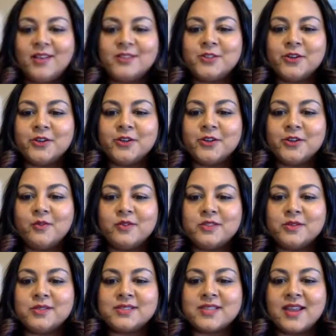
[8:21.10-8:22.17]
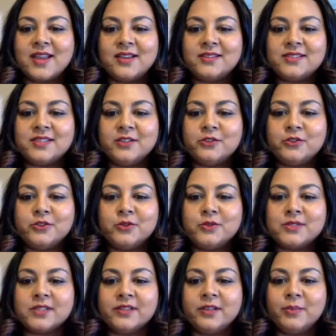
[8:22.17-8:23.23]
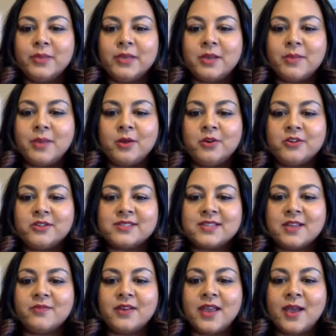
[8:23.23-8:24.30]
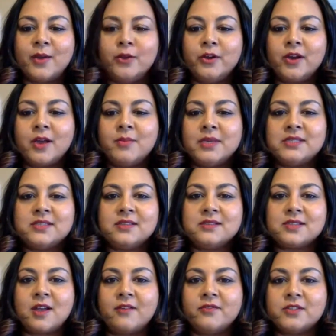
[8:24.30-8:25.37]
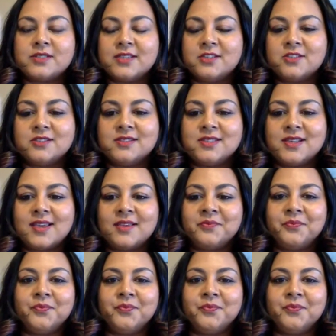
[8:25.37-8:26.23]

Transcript: turn it over to Saida to introduce a little bit about yourself and how you're coming to this conversation today.